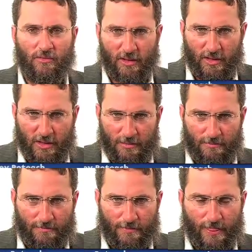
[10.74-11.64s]
humility.
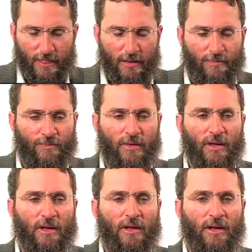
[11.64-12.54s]

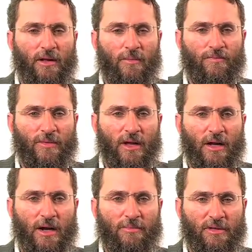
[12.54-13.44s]
Um,
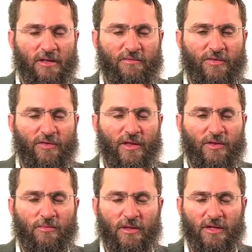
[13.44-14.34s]
I believe that, that
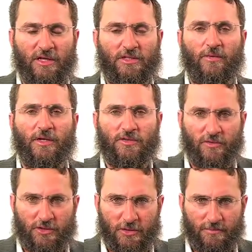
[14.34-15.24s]
humility is the greatest
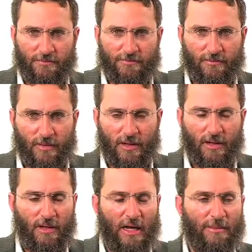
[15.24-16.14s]
virtue.
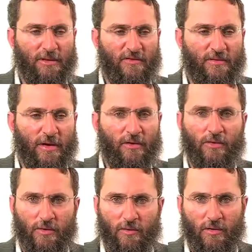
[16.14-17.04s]
I believe no matter who
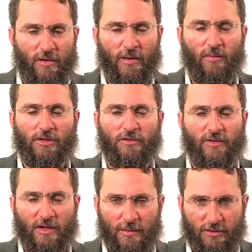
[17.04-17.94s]
you are, no matter what you've
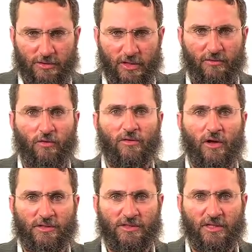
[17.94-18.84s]
accomplished, if you've
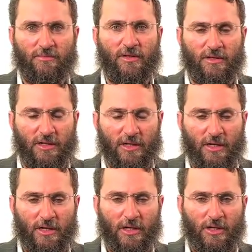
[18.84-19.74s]
lost the ability
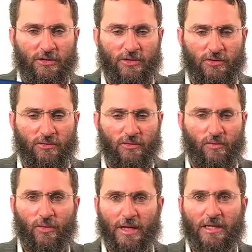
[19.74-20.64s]
to
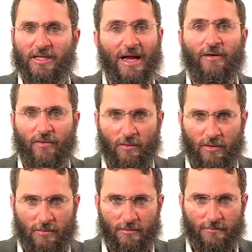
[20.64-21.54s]
relate to everyone,